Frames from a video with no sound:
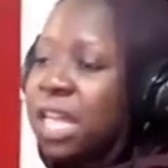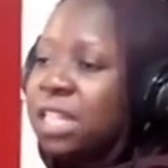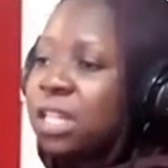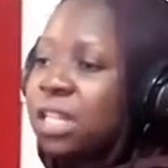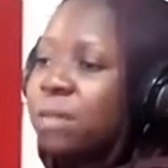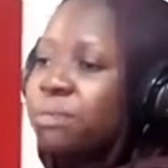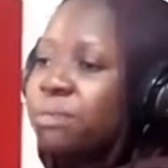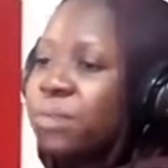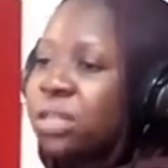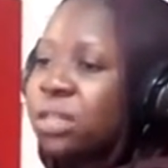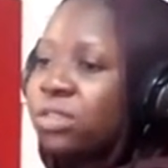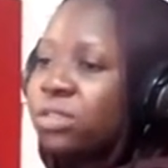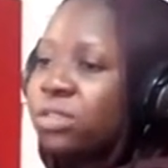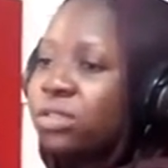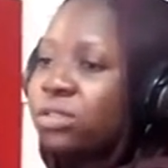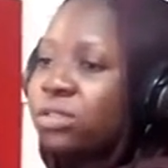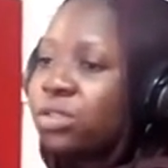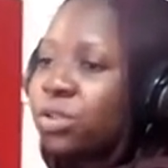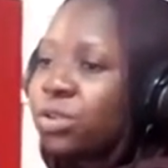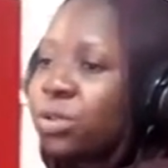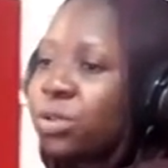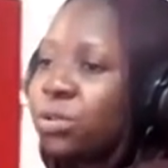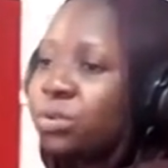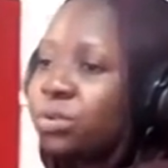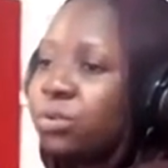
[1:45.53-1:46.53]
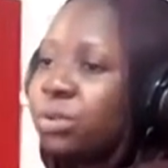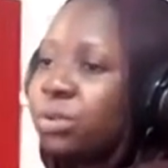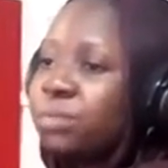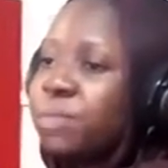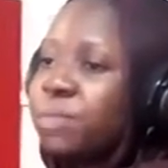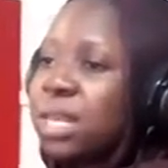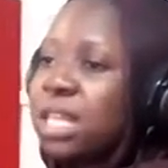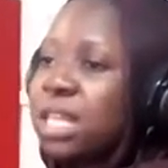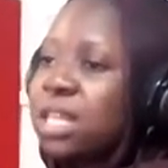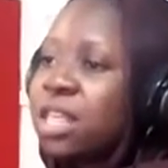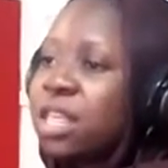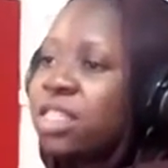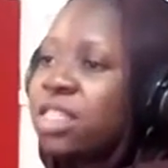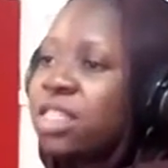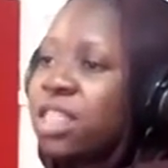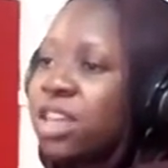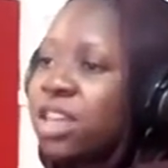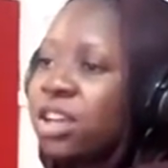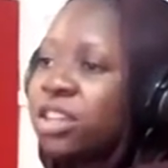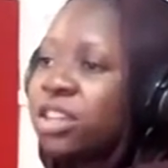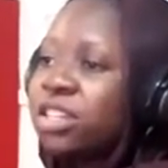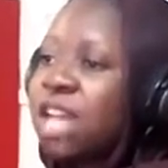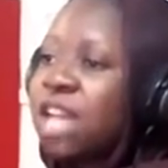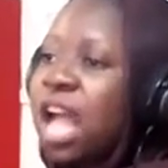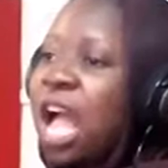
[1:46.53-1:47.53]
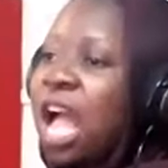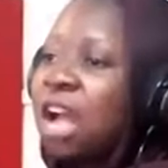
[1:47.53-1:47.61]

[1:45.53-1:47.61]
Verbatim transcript: the business school will be the third